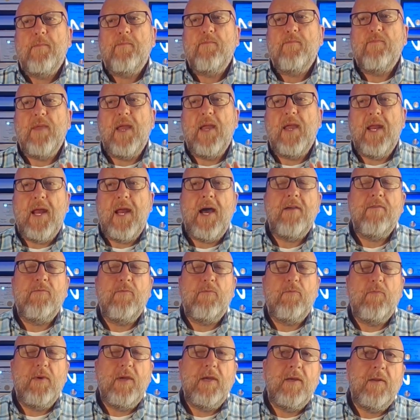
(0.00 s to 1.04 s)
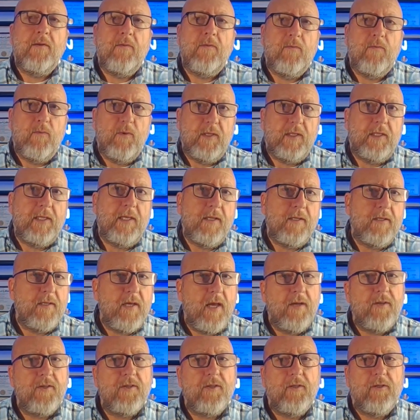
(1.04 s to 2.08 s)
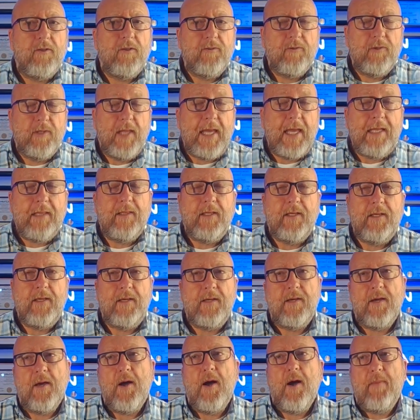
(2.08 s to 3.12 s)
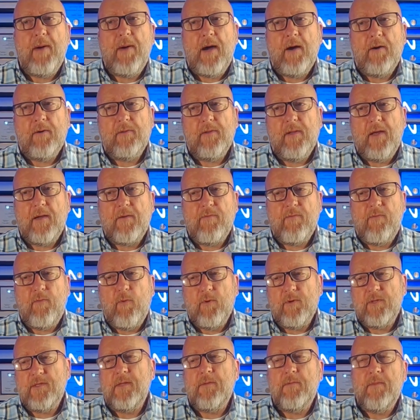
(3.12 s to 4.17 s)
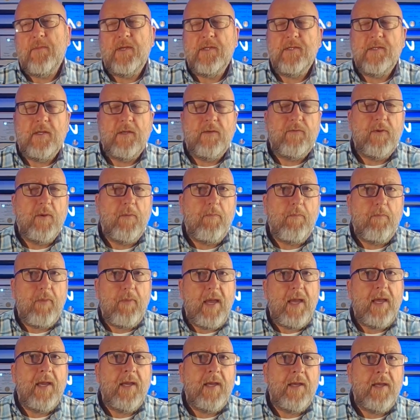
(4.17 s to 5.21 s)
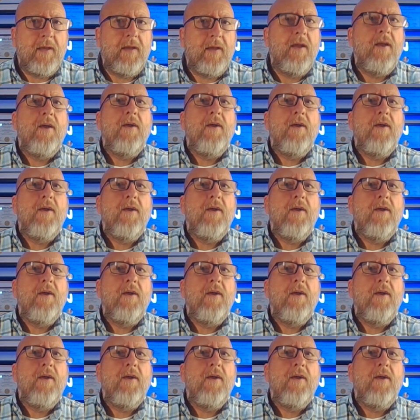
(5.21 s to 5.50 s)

And I've been really intentional lately about like forcing myself to pay